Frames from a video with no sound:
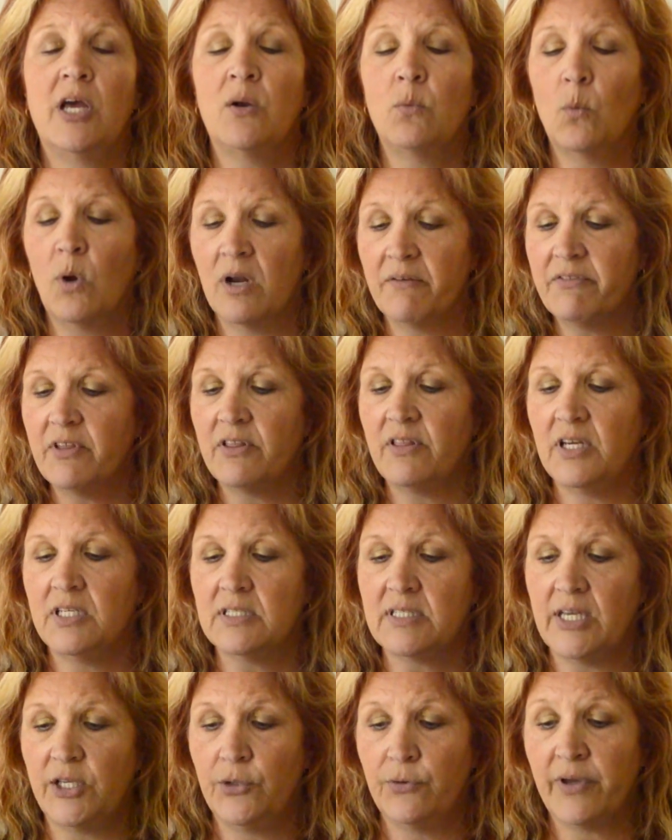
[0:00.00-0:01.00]
And one of the
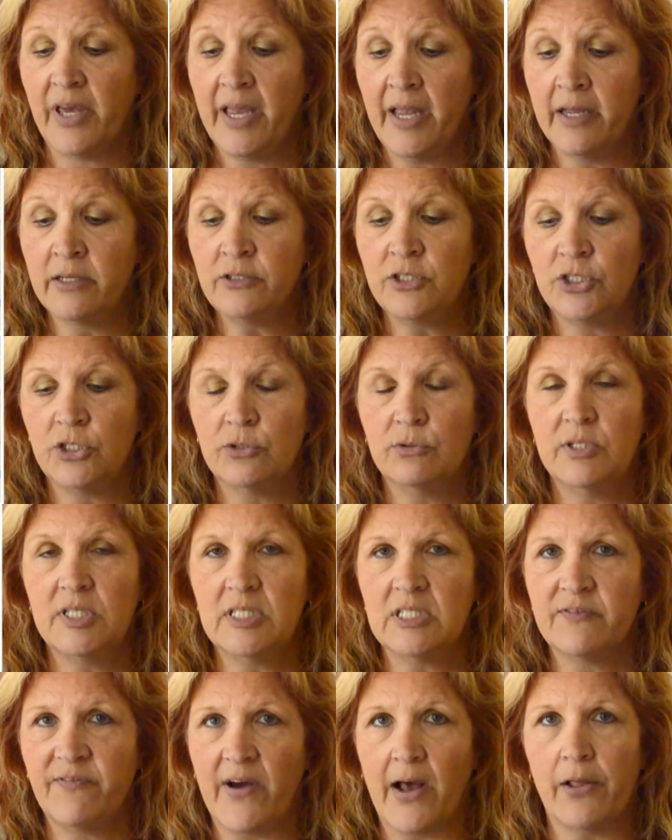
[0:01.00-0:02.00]
things that you can do
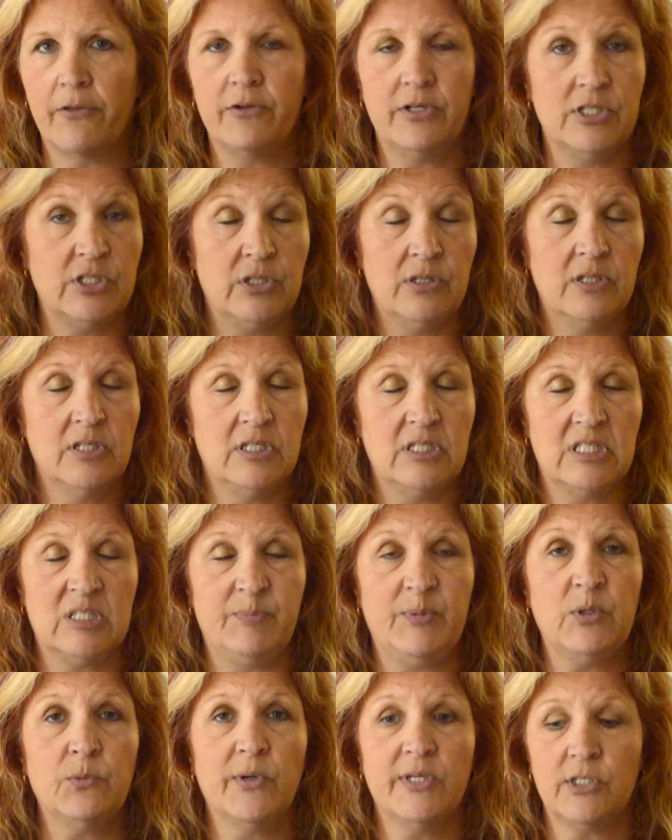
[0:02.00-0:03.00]
is follow the
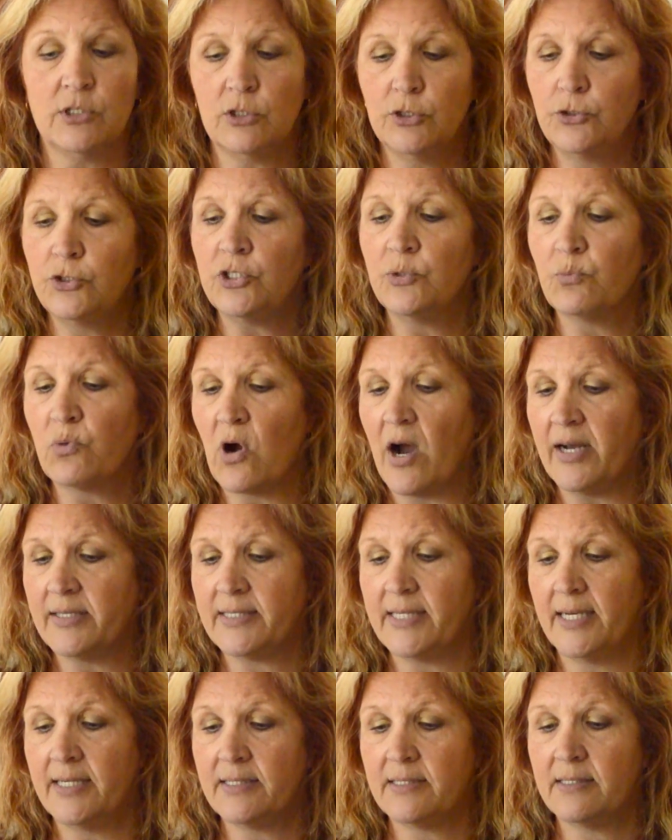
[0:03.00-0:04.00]
dispute resolution
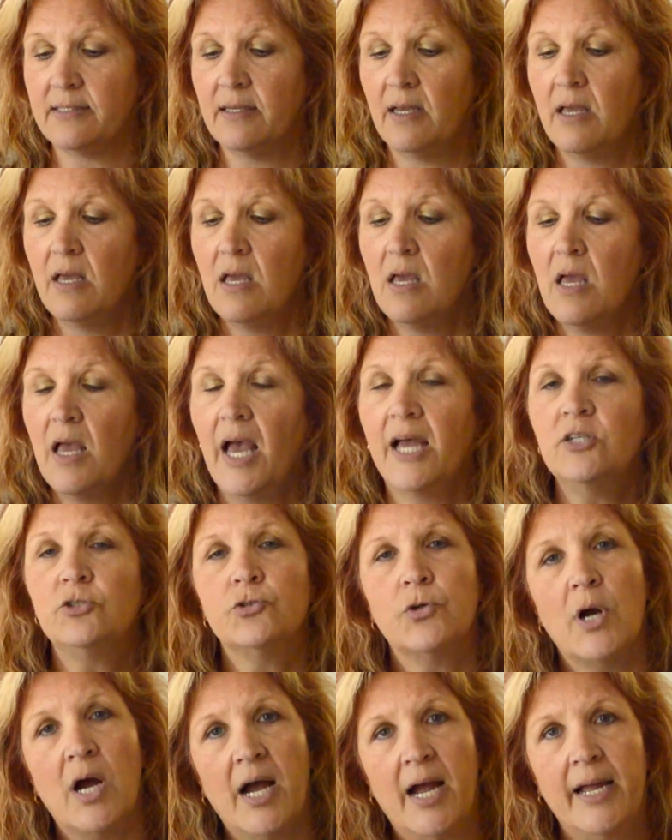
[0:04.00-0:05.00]
process and
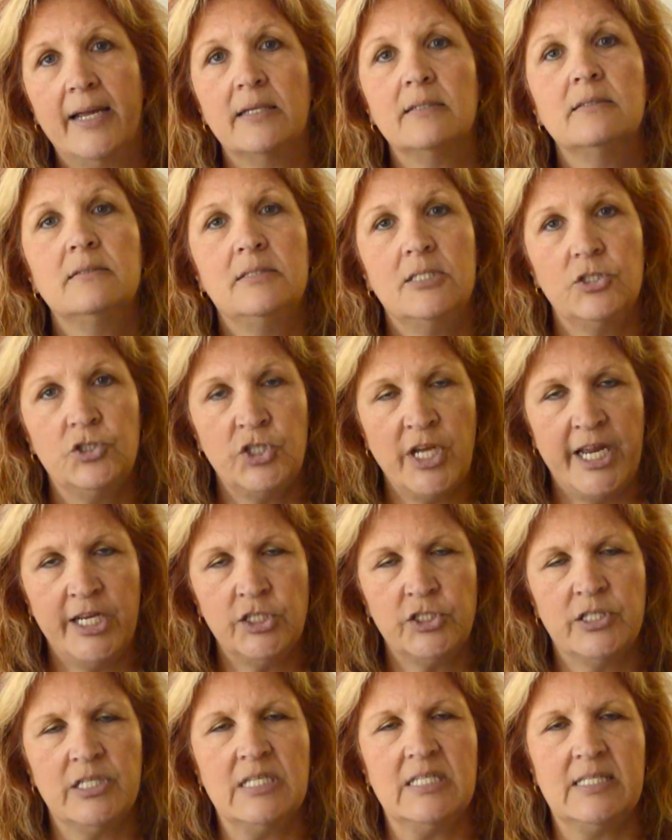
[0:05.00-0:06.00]
try to
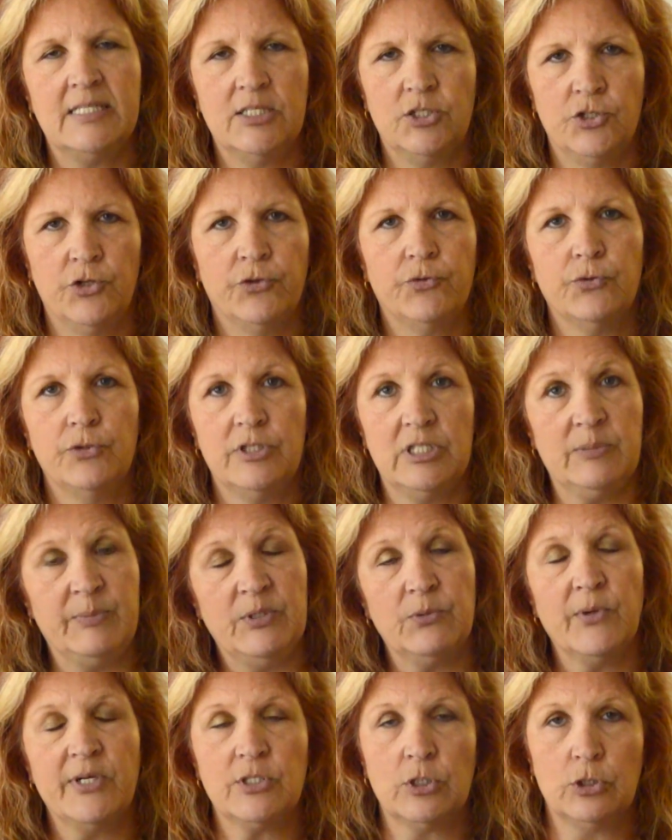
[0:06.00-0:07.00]
change the decision through
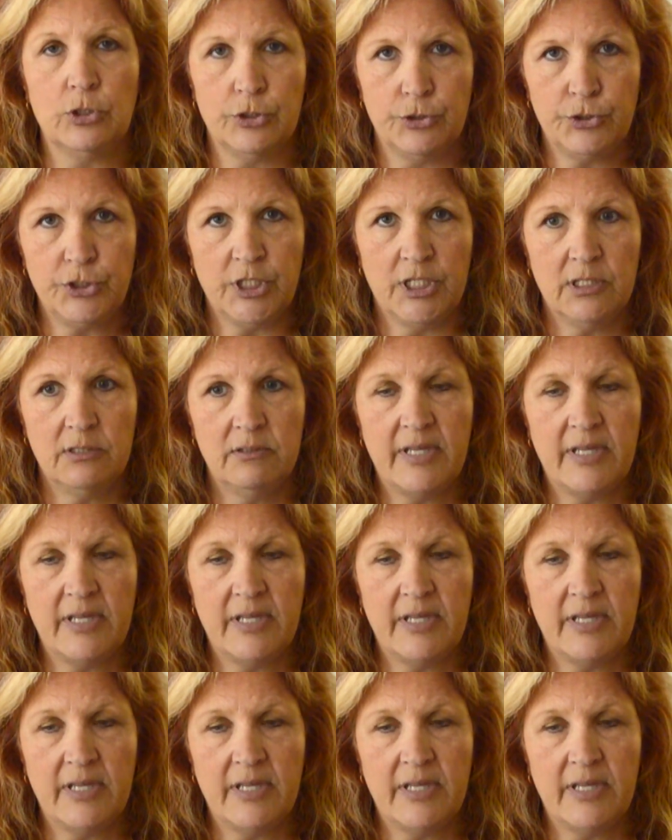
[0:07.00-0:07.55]
dispute resolution.